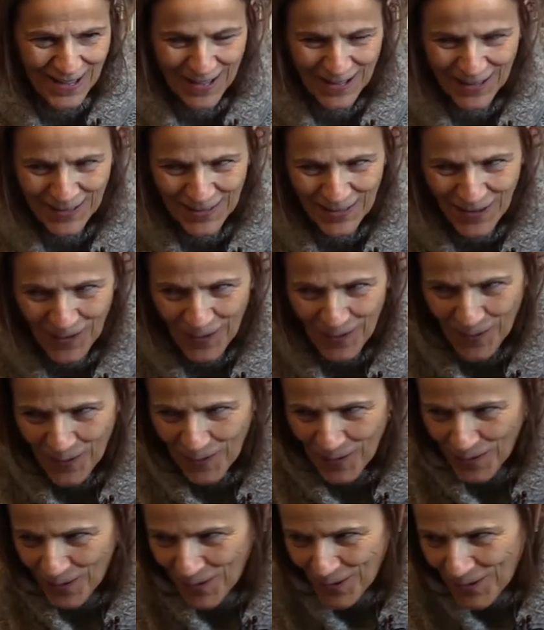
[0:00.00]

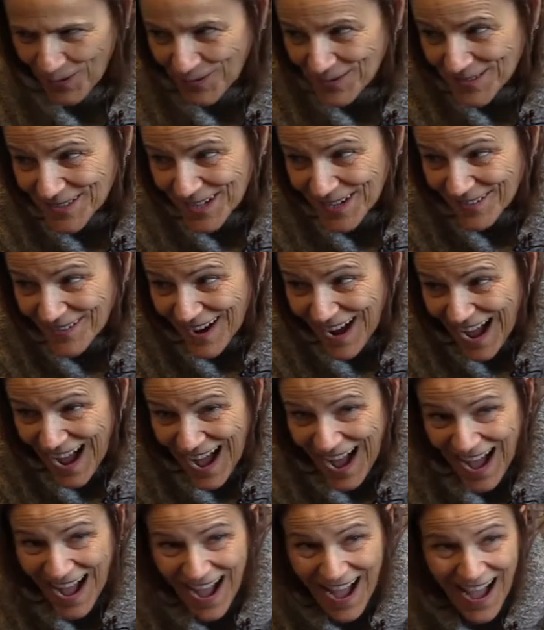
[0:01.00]
Close your
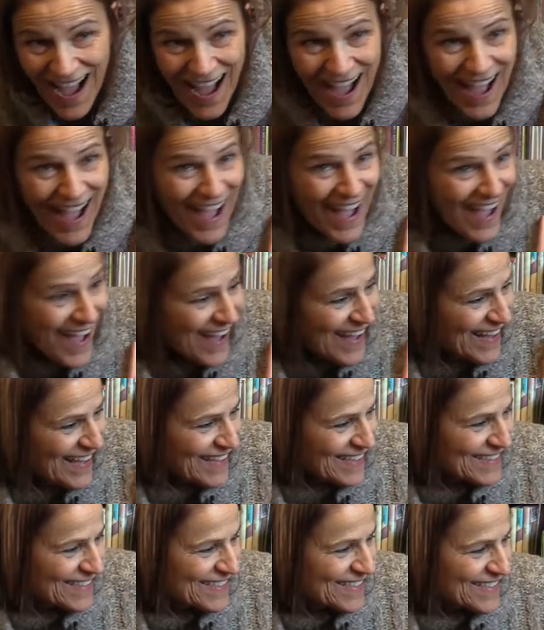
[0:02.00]

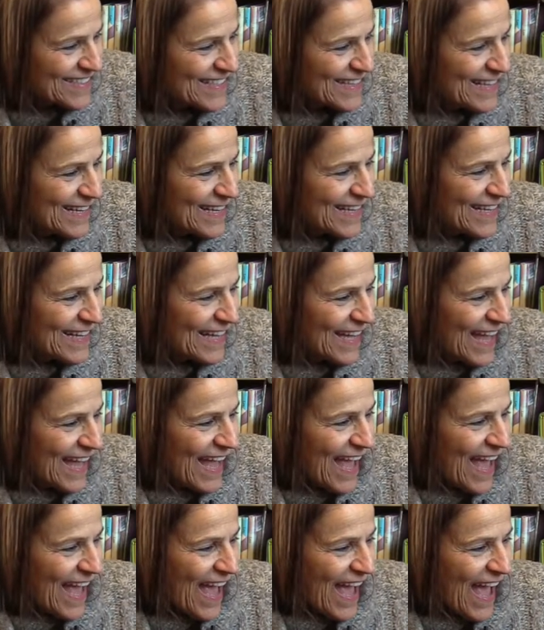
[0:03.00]
eyes.
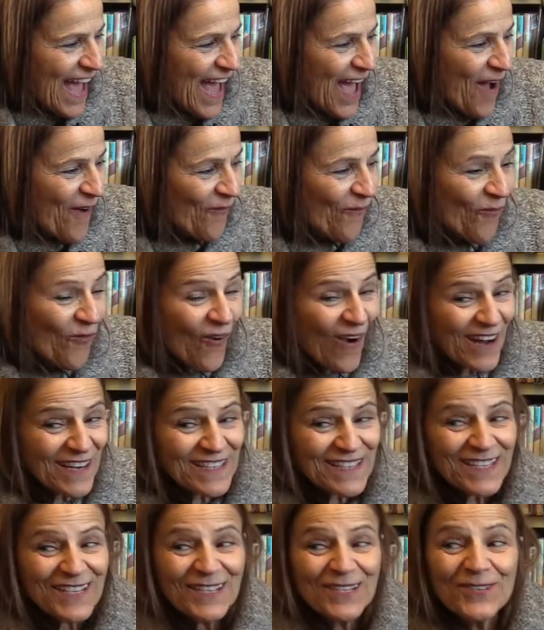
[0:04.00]
And
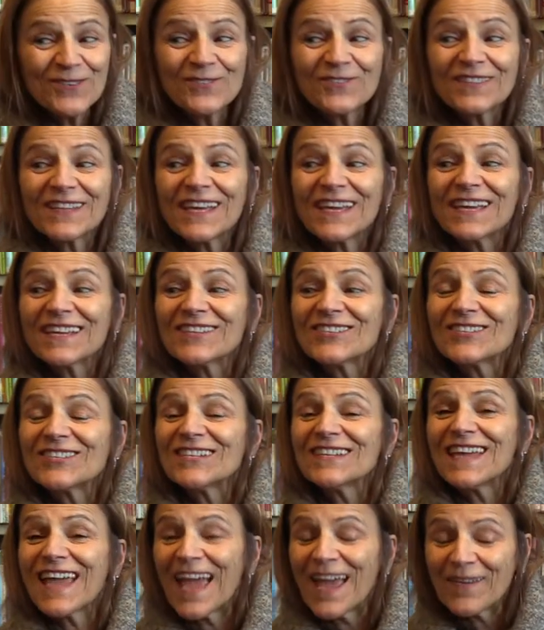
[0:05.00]
what do you think
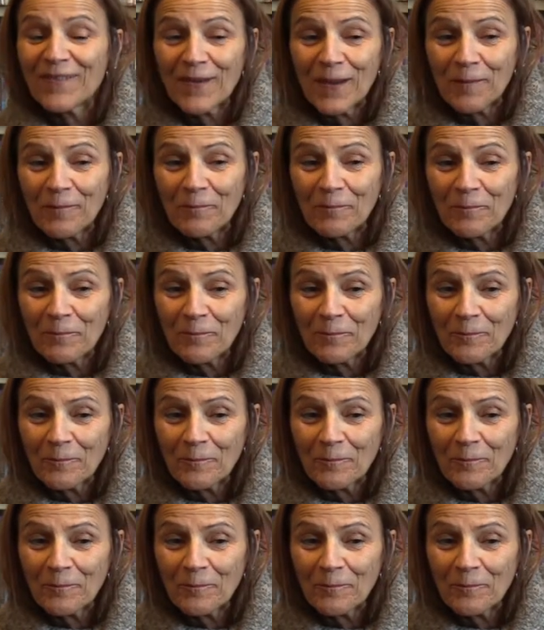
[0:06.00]
she gave him?